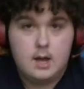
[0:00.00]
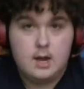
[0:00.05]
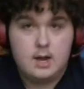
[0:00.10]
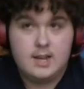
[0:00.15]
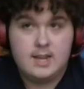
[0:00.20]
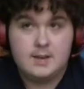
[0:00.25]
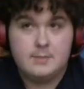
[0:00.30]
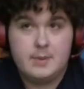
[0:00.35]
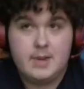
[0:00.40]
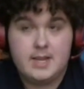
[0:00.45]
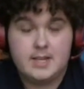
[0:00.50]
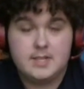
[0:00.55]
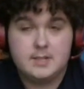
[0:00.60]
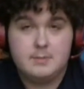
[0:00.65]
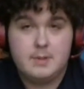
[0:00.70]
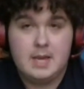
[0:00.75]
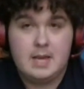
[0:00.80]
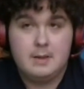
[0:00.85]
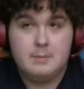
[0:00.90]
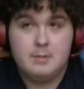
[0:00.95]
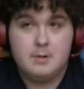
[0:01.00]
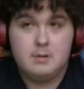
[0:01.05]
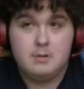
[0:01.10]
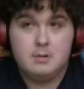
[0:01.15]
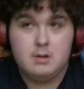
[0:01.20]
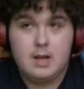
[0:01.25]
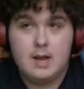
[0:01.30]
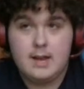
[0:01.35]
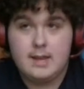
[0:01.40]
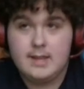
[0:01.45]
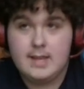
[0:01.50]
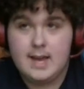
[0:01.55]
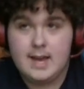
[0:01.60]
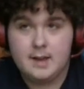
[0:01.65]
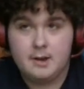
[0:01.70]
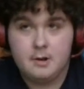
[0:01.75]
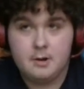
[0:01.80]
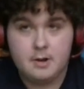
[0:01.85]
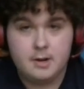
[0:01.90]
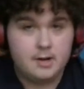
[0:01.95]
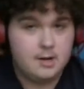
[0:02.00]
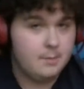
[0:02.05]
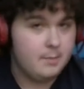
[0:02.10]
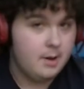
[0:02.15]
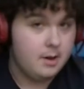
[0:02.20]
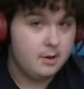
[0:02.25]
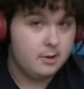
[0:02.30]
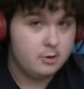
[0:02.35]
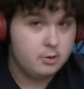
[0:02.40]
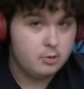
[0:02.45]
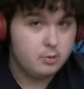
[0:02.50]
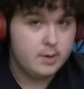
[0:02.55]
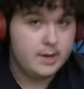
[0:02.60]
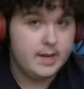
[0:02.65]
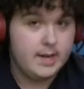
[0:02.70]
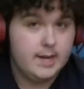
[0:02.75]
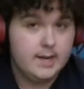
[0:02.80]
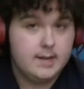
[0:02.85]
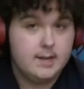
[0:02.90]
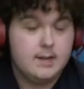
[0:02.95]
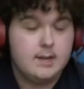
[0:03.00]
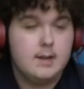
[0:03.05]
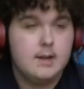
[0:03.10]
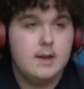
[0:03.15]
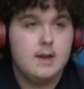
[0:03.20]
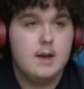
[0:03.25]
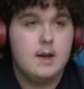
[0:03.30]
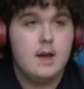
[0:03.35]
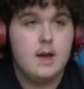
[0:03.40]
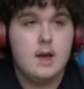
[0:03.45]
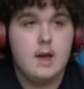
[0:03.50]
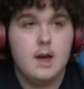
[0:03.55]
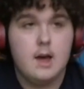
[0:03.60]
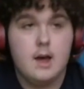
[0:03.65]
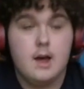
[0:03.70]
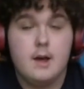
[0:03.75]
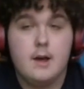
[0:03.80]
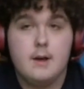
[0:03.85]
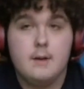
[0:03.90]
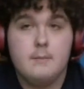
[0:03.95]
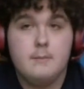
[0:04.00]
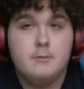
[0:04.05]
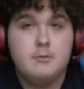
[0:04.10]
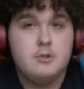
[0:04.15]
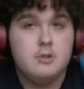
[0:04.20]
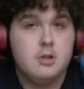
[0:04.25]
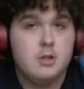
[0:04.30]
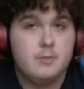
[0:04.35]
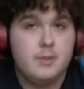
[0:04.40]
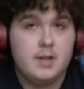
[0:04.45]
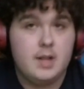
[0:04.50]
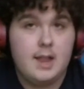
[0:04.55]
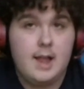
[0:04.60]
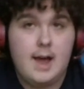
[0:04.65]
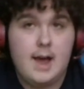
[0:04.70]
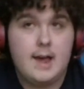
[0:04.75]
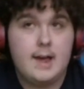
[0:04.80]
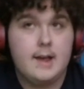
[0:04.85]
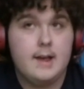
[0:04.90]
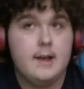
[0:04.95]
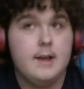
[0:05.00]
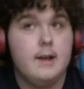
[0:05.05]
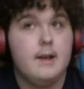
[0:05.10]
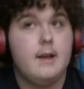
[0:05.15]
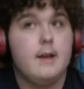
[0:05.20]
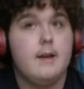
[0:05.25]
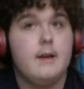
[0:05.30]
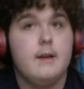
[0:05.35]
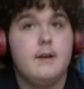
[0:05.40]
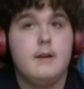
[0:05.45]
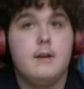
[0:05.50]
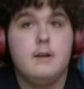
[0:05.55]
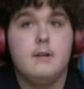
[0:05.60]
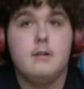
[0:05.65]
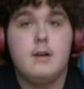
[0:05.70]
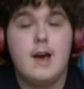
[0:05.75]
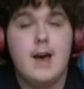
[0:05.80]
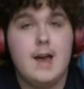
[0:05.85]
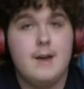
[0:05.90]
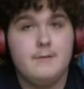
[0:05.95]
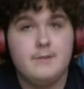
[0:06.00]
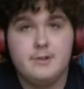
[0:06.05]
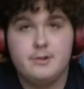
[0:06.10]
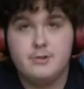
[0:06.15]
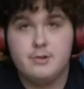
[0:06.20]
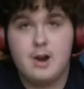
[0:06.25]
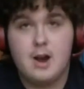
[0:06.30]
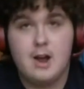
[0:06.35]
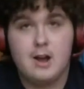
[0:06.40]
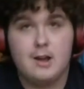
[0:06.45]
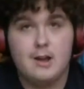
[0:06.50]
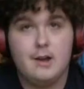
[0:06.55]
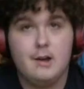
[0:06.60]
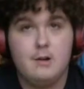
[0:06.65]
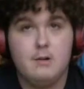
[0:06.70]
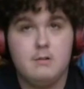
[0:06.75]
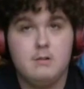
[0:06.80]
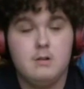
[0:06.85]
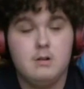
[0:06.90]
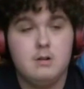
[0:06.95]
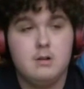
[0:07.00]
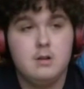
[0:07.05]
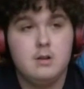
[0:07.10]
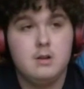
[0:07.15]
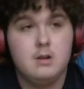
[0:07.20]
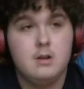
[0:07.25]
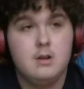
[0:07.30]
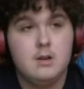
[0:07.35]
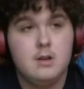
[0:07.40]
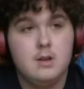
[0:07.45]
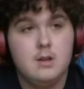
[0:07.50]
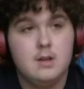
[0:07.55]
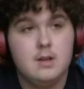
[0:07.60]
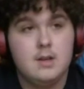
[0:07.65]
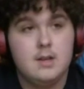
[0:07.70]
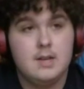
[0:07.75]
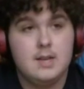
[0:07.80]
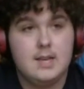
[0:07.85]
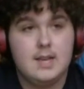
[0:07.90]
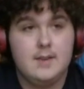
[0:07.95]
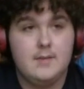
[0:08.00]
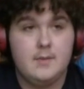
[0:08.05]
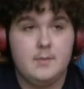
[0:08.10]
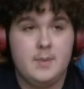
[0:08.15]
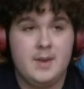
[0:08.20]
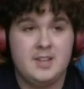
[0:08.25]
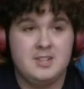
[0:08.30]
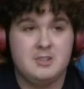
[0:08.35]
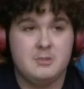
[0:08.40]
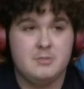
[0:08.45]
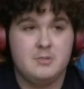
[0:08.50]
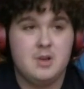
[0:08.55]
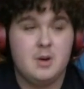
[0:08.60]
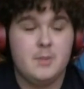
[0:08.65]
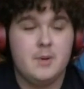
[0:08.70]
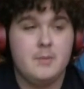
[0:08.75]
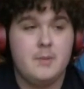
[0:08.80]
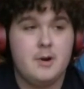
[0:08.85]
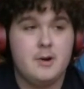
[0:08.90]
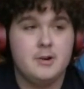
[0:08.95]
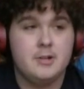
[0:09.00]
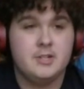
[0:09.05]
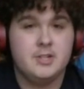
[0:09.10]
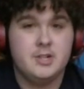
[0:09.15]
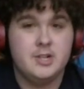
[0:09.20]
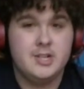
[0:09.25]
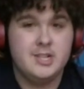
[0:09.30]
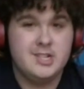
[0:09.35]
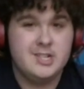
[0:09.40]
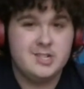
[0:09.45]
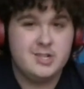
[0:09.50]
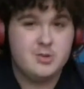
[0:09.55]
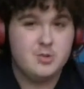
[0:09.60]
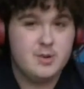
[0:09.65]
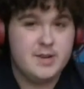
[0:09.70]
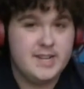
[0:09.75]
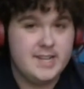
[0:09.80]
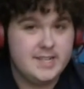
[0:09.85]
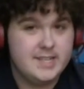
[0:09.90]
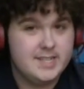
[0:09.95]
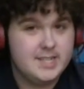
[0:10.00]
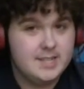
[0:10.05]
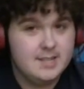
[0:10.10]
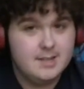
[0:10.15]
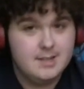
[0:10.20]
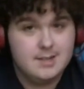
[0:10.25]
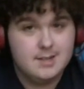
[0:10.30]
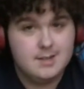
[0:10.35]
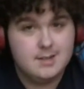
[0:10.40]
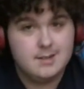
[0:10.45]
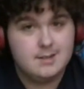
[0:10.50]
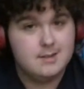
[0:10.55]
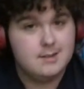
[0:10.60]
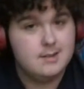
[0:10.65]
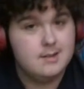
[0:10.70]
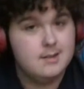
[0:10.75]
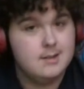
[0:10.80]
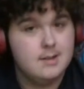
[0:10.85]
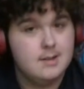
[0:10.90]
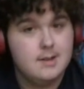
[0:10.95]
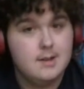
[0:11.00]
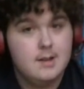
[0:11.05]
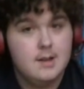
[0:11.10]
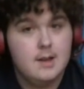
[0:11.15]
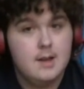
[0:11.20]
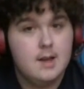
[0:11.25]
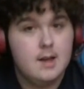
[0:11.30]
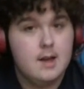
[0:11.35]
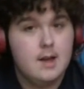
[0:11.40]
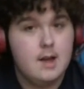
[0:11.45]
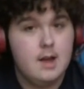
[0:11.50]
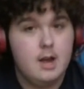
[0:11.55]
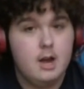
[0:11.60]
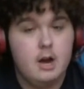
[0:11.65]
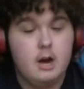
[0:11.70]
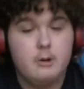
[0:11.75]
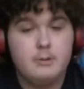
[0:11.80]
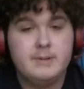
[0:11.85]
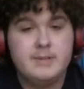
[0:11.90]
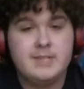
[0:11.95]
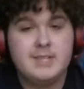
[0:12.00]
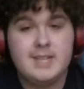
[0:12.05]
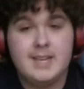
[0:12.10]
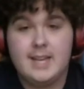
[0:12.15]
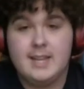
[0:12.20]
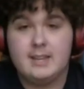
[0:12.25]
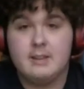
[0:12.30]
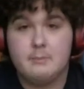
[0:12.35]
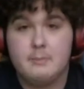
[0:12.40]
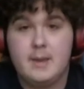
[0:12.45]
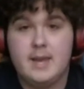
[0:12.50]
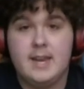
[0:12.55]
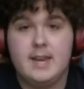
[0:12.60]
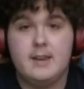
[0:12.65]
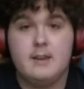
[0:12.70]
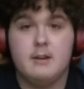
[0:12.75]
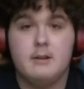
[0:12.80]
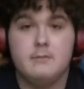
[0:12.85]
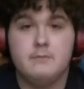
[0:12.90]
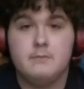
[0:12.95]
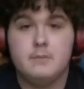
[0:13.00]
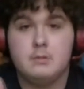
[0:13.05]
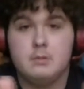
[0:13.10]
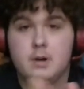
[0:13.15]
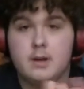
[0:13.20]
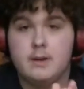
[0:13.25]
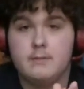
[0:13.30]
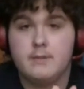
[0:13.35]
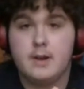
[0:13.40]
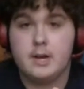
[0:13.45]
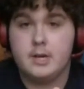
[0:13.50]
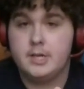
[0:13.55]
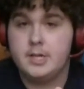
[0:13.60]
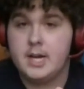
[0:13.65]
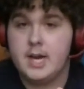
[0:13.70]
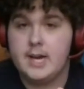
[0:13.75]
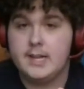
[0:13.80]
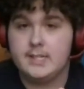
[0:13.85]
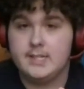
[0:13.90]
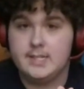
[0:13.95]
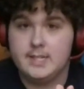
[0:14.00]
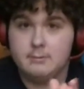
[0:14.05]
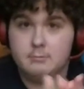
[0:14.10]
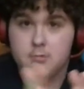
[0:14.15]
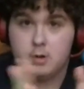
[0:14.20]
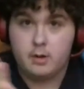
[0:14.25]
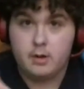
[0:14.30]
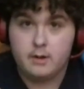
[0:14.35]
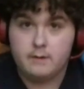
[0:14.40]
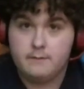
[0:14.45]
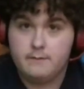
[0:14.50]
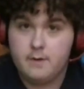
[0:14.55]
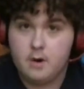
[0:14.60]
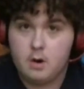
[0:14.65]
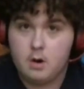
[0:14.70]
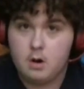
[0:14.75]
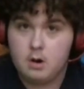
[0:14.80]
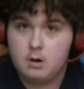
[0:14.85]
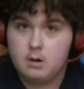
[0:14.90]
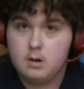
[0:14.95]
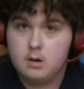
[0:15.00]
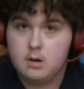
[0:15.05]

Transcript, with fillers: He beats people like the iconic Apollo Creed, Clubber Lang, Ivan Drago, even beats up Tommy Morrison in the street. Obviously, the peak of the Rocky franchise is in Rocky IV,